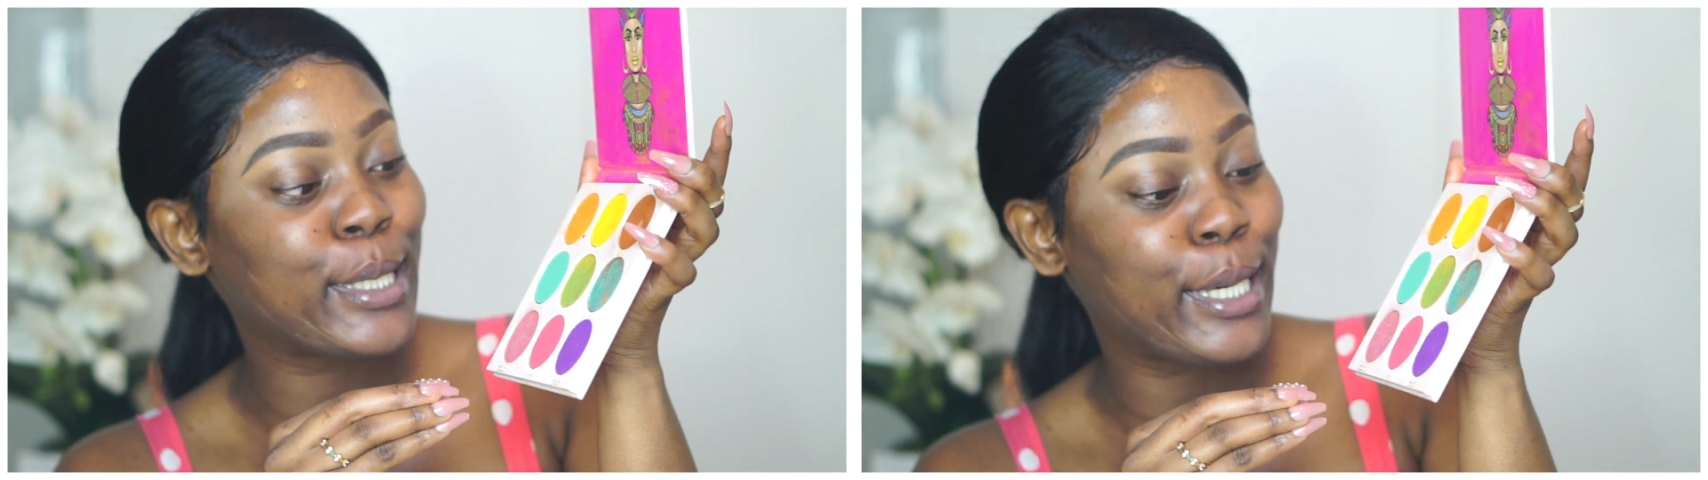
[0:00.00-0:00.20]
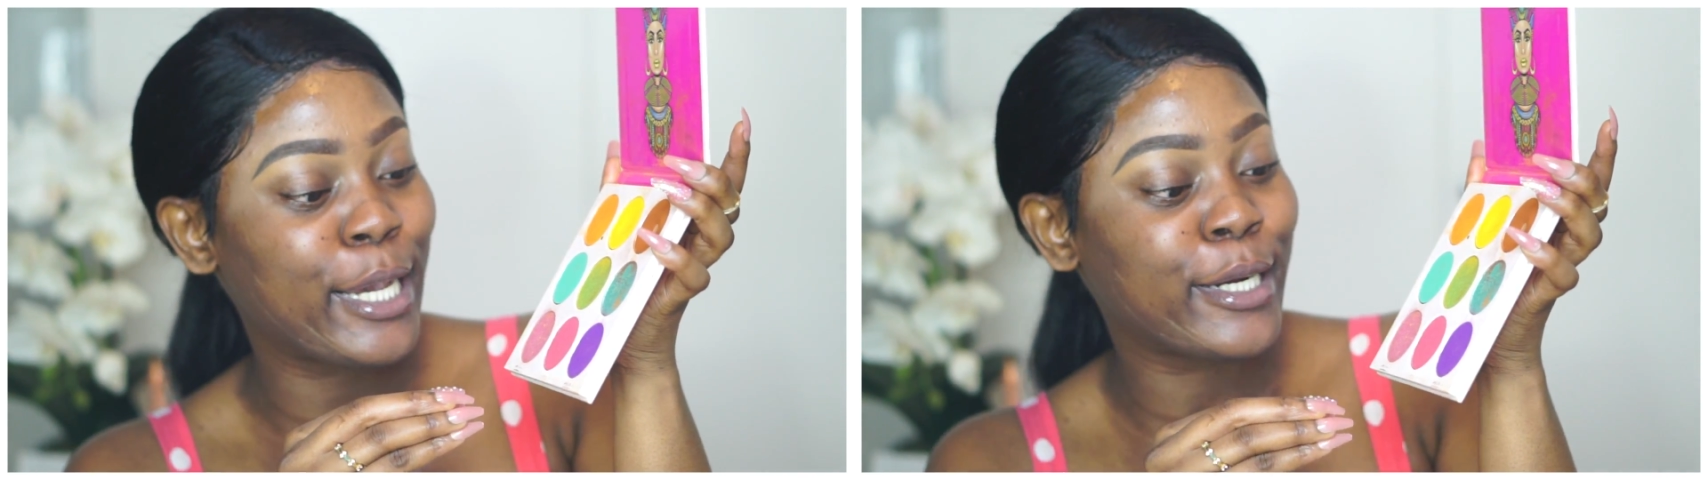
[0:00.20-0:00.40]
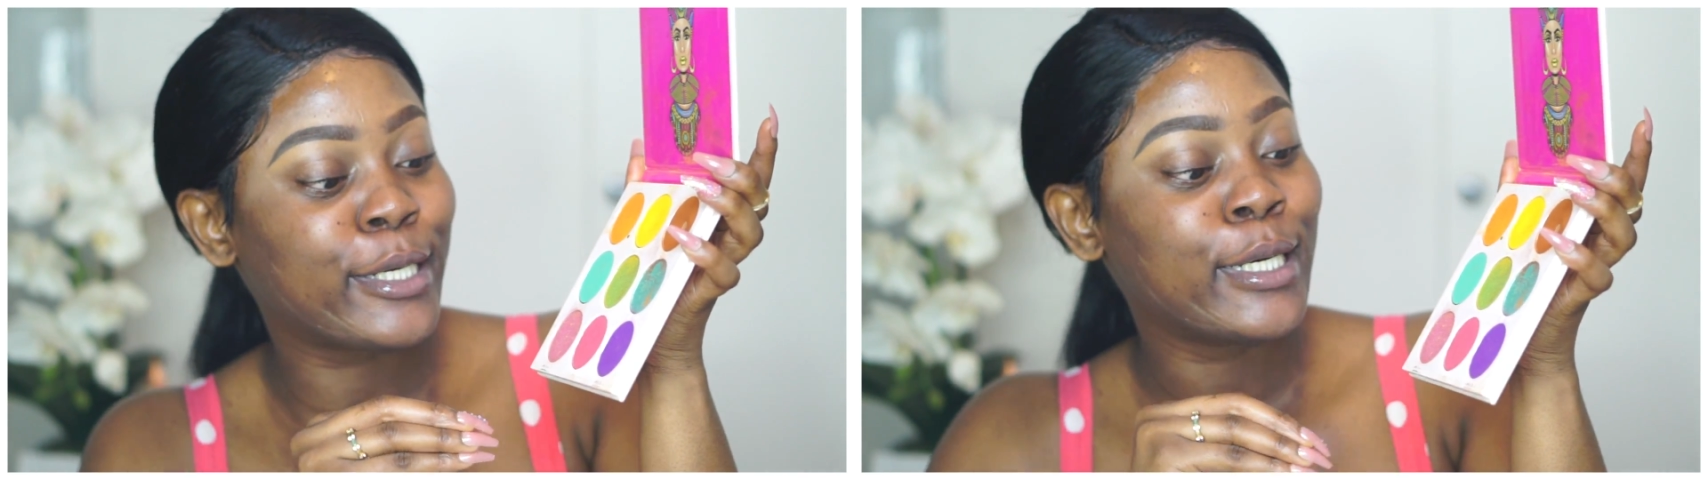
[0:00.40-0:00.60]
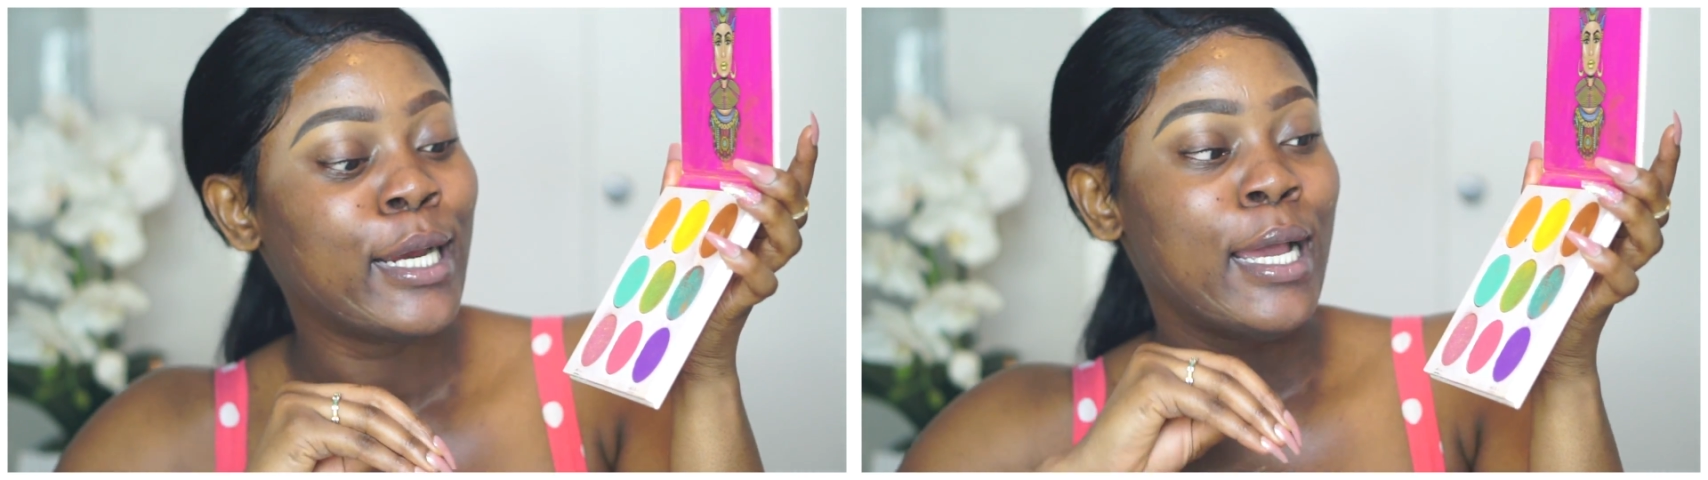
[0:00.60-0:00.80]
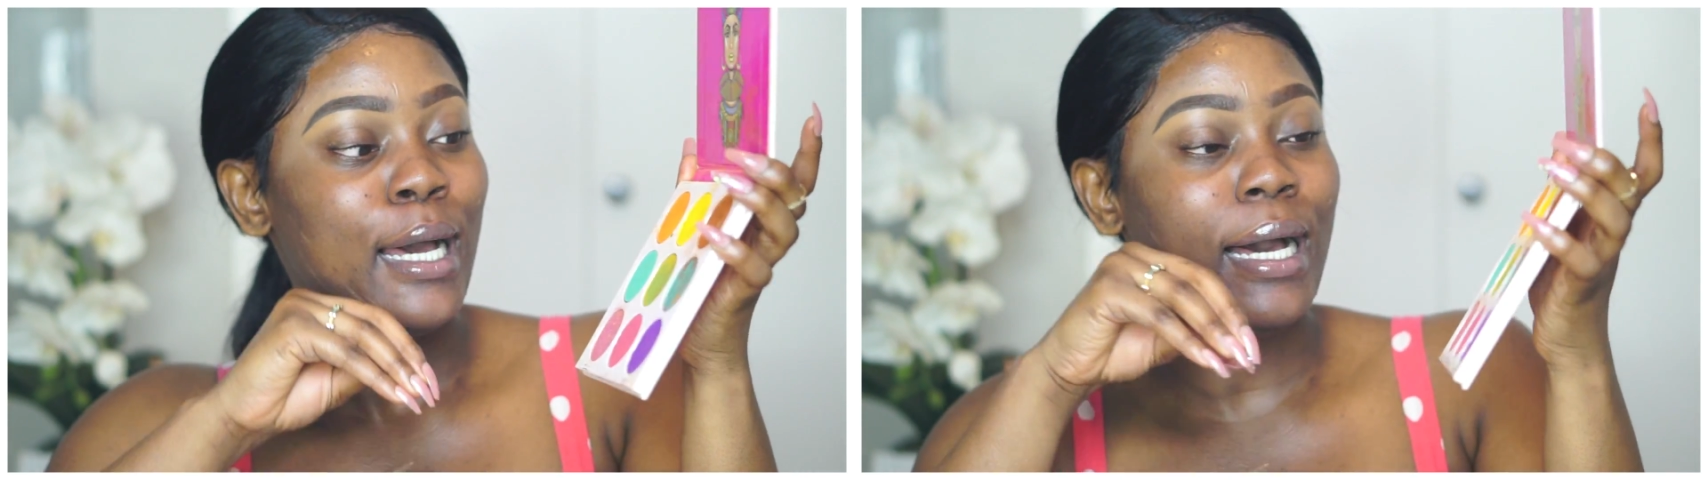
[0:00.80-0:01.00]
here.
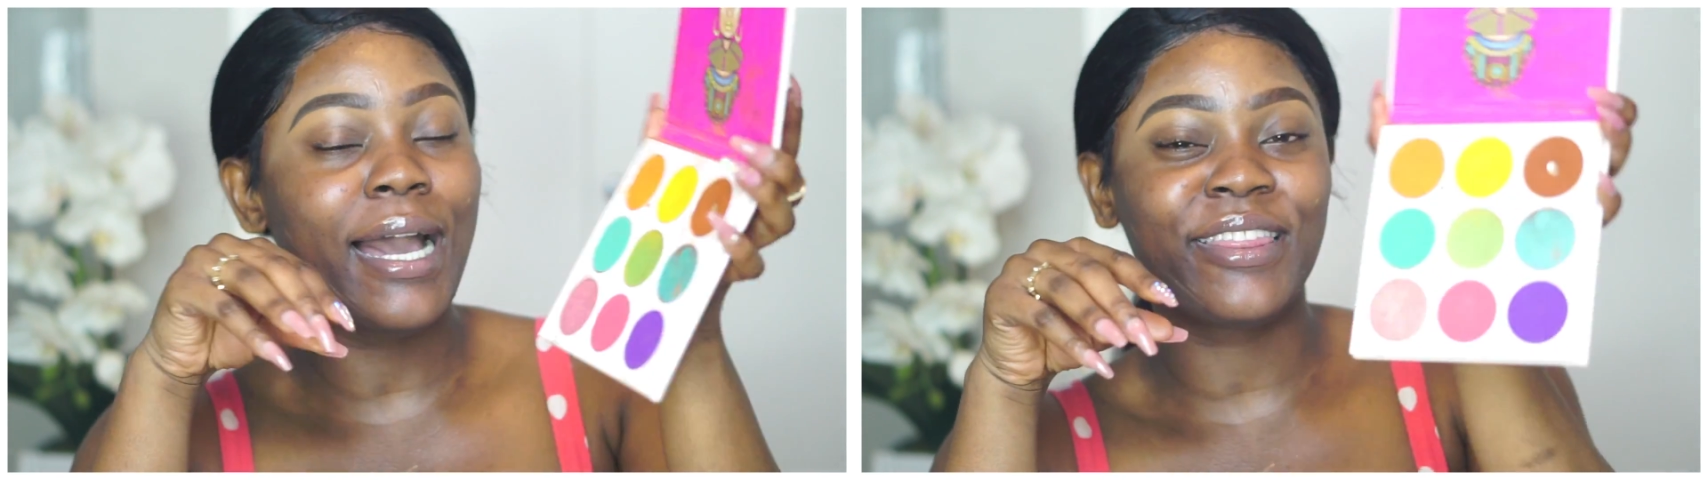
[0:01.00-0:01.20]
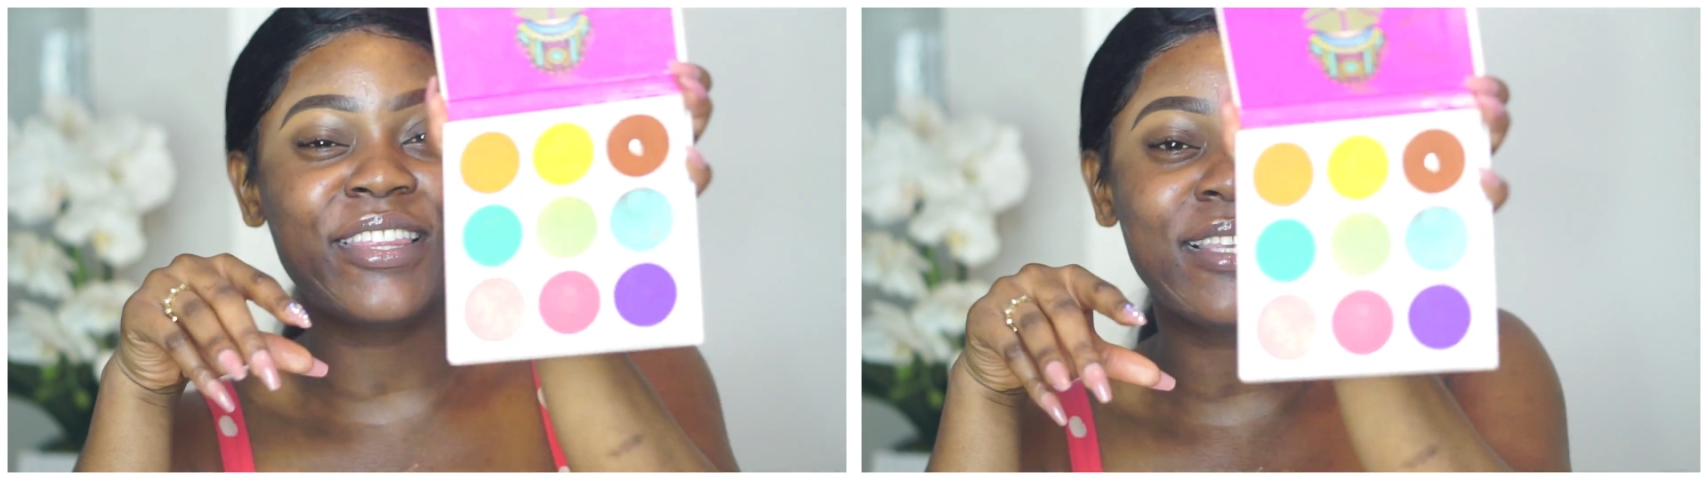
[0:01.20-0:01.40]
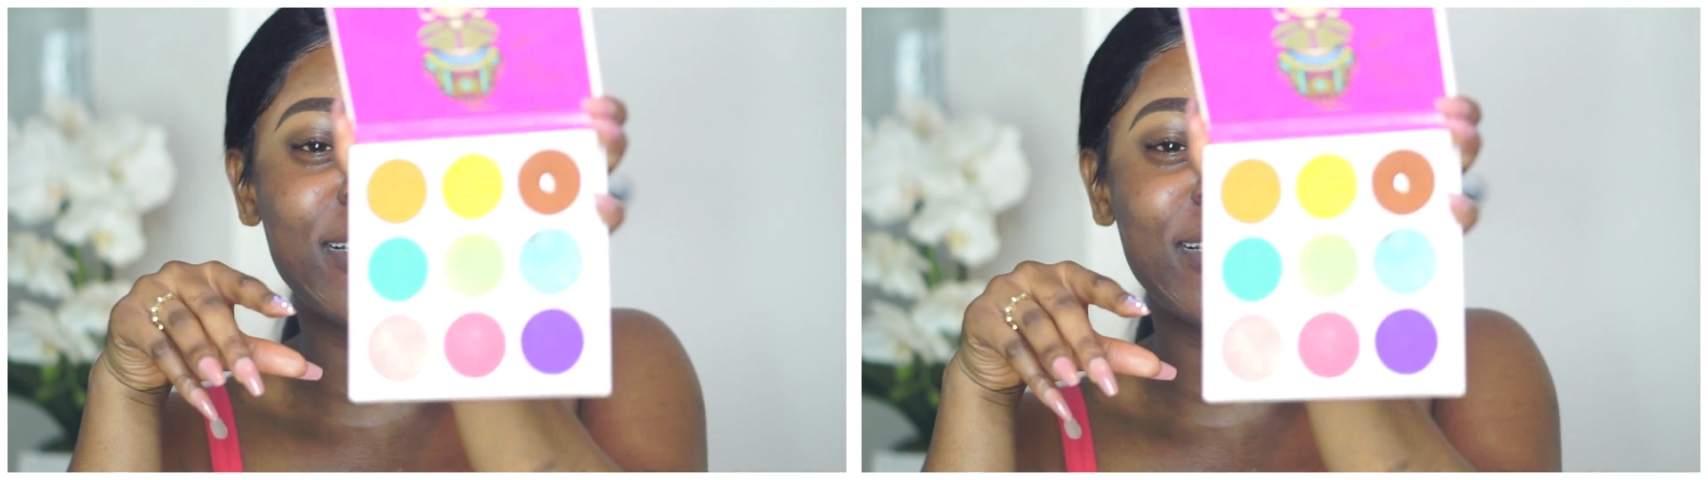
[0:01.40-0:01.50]
I think